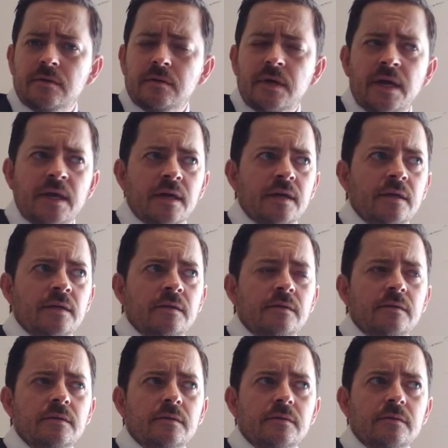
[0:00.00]
and
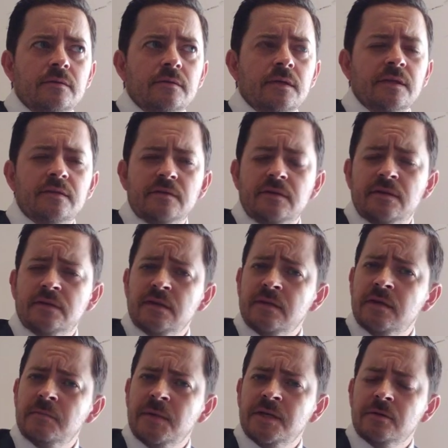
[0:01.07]
that's how
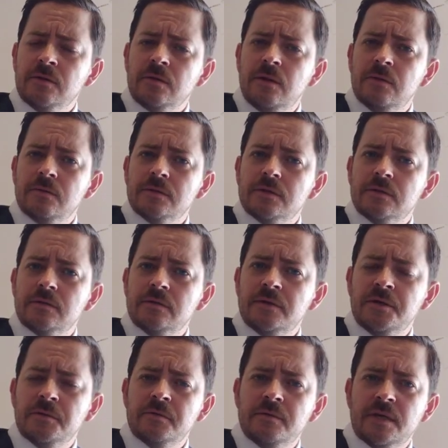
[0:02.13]
they made their clothes.
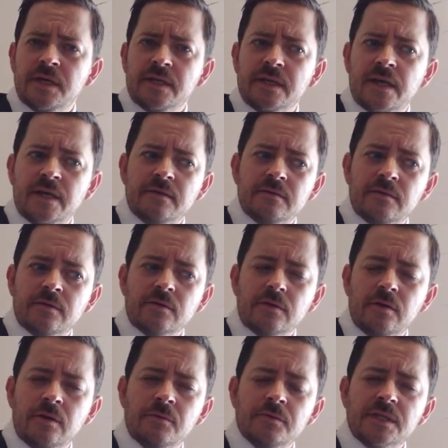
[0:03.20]
Their
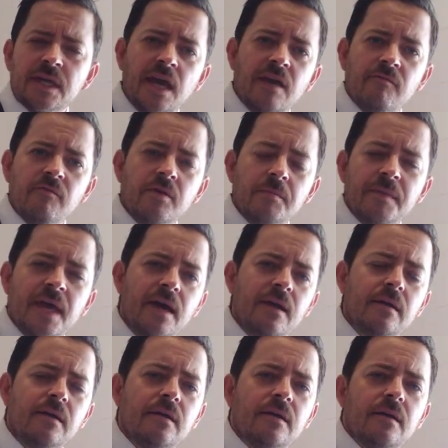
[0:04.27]
clothes came from that,
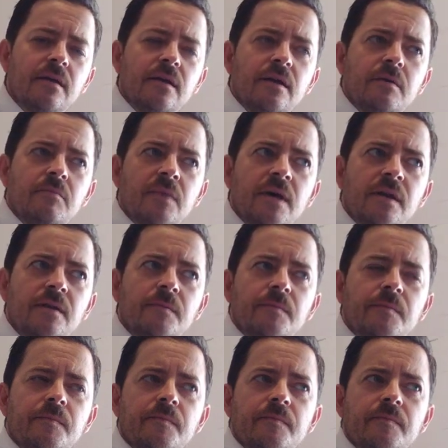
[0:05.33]
but
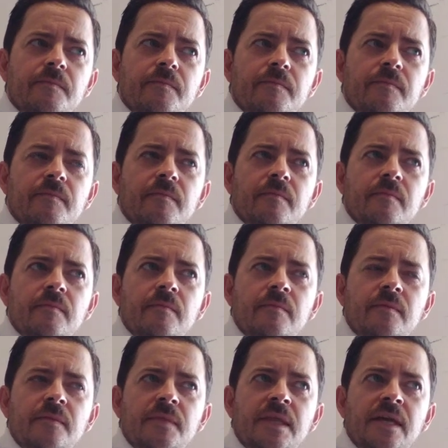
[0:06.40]

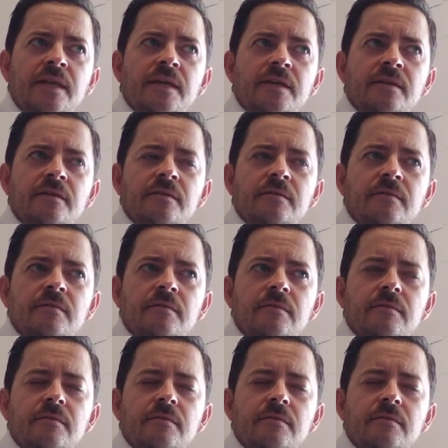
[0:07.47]
they didn't